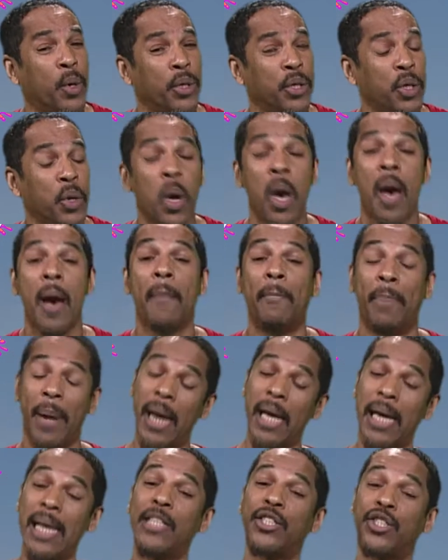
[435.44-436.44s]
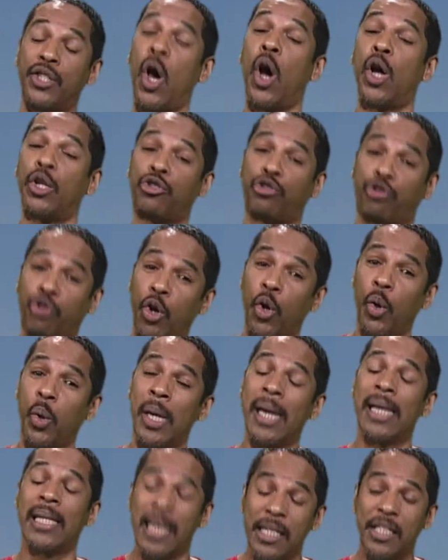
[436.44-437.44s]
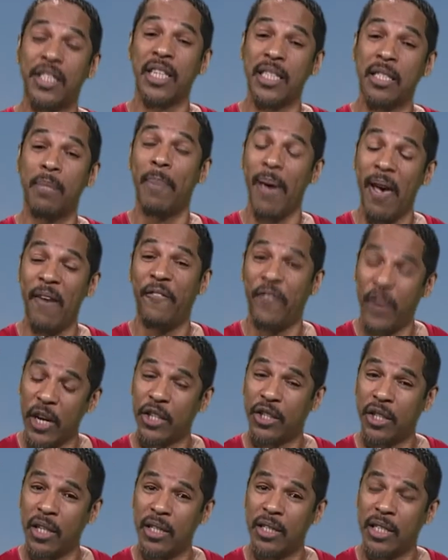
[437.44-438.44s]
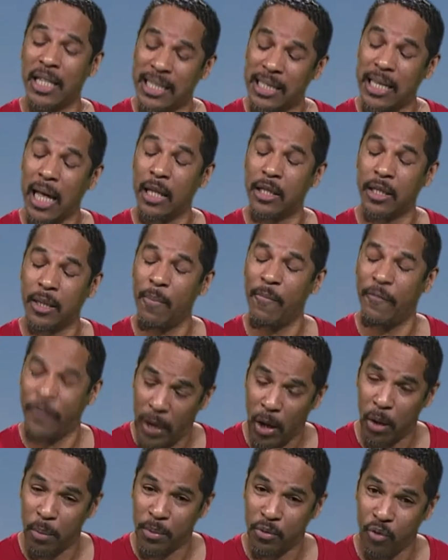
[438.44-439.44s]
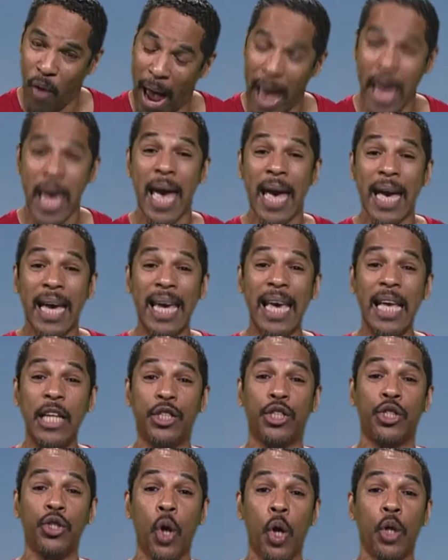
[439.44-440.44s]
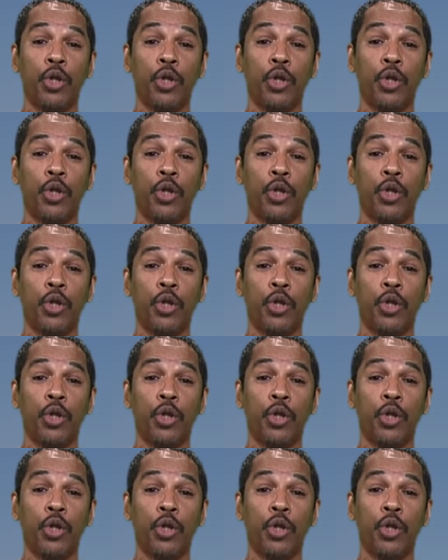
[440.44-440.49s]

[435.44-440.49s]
you, but it's not true. That's just a bit of fiction to sell some films, right? It's not